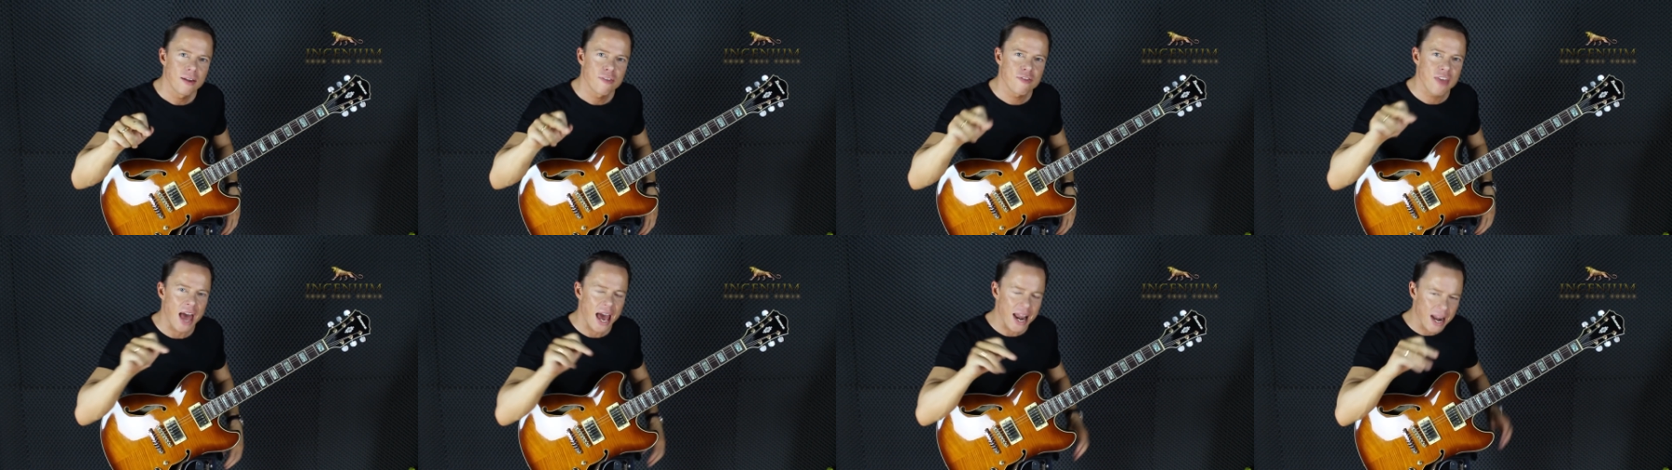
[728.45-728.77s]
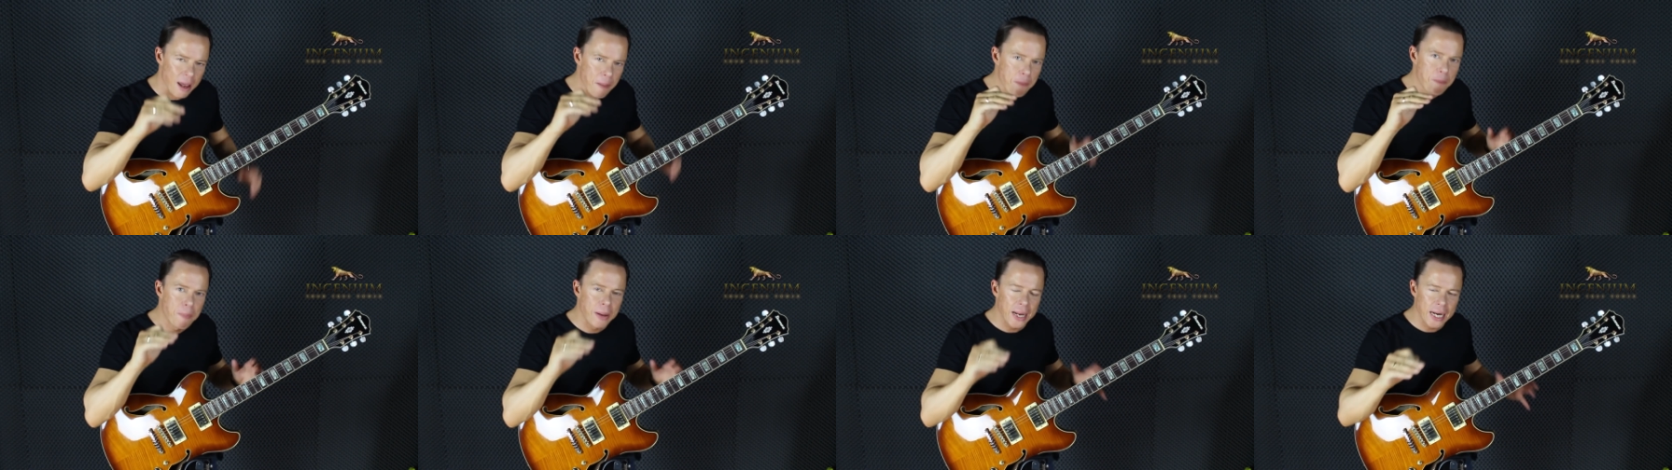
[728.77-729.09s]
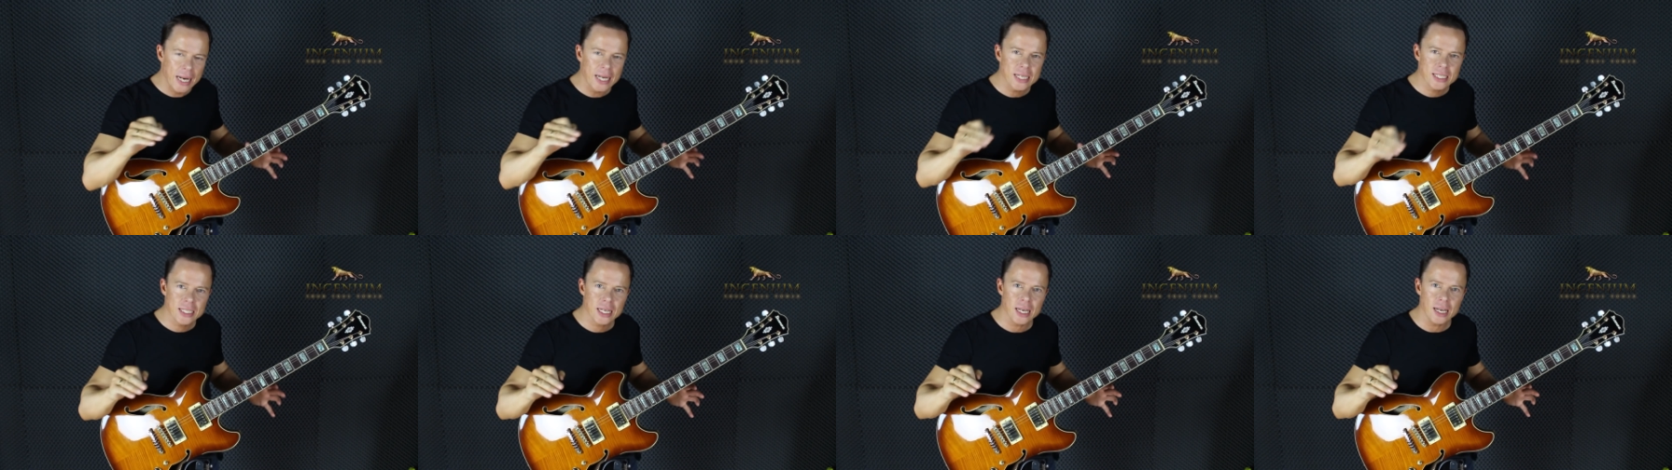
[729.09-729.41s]
That
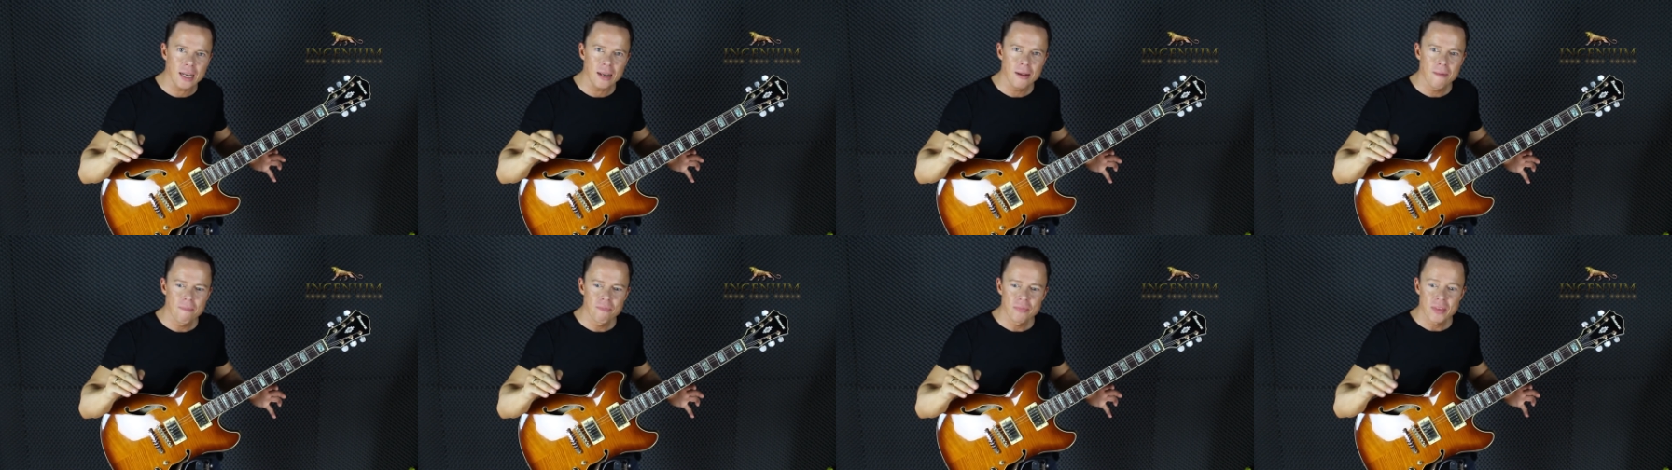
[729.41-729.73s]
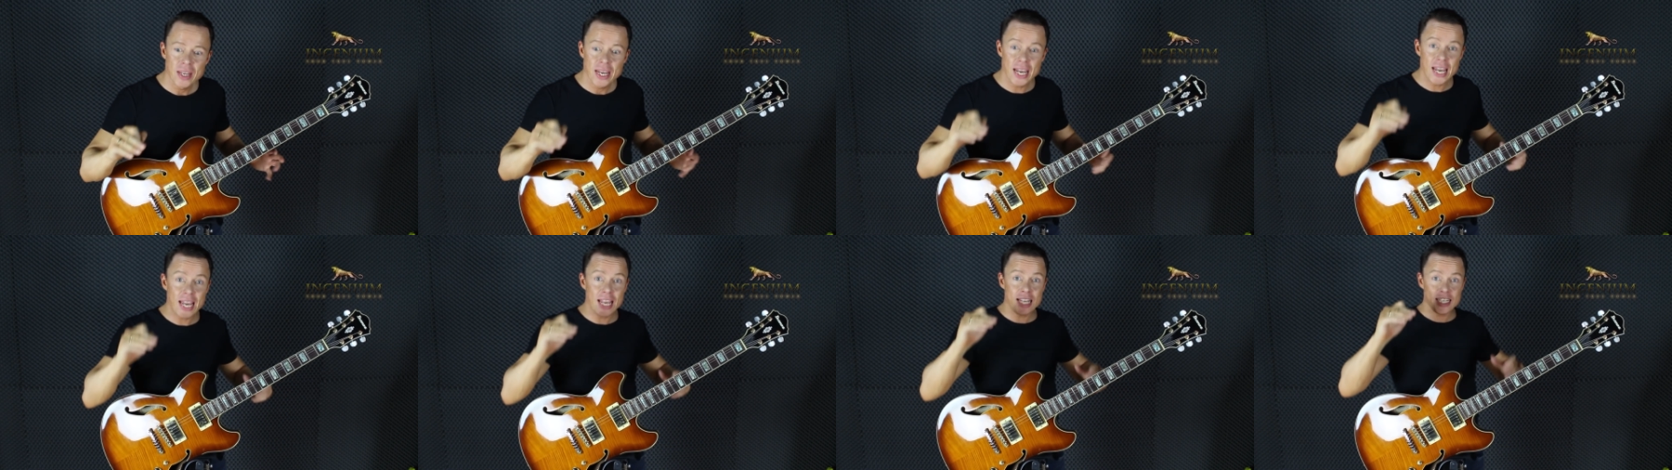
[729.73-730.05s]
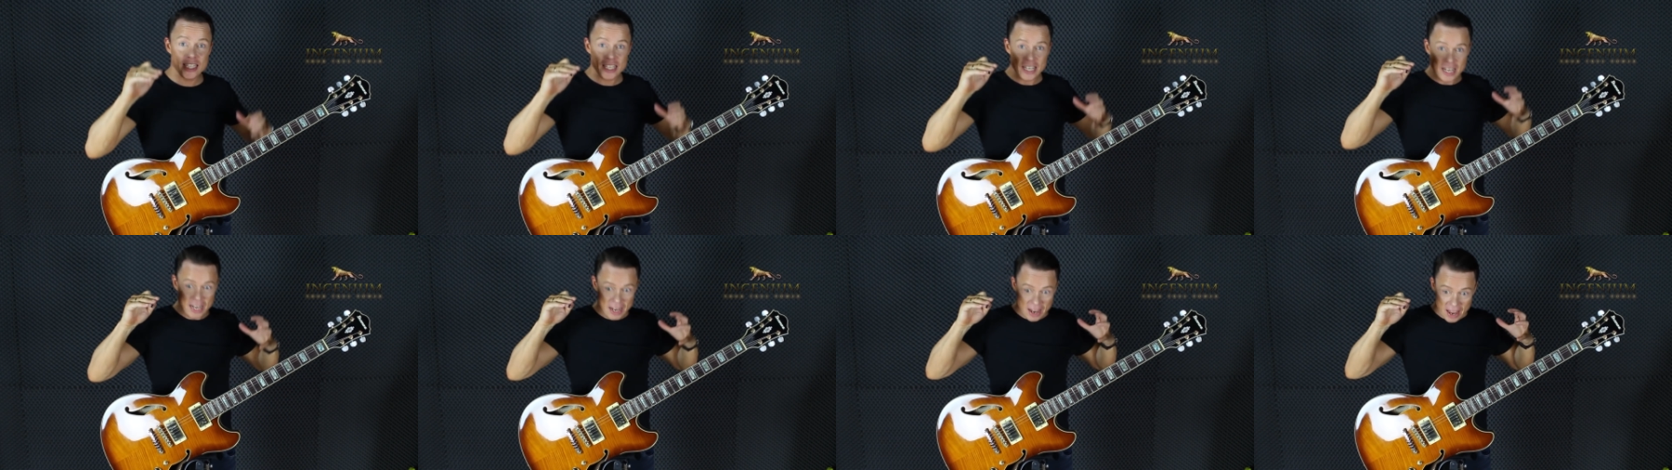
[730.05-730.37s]
ability
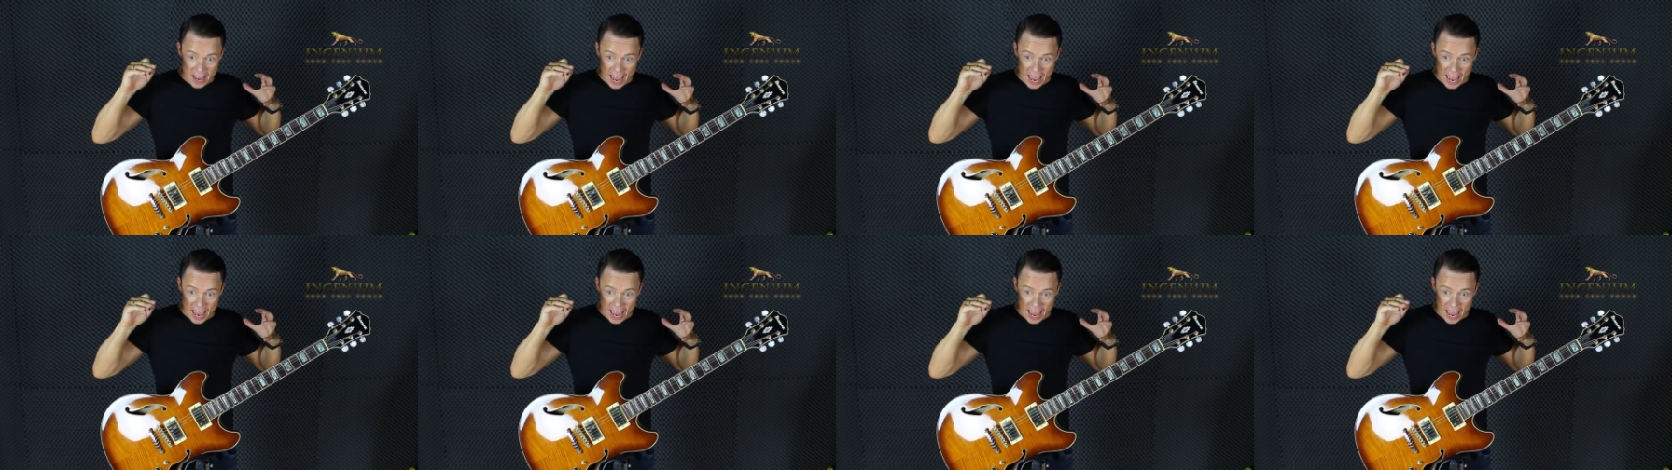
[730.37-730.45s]
is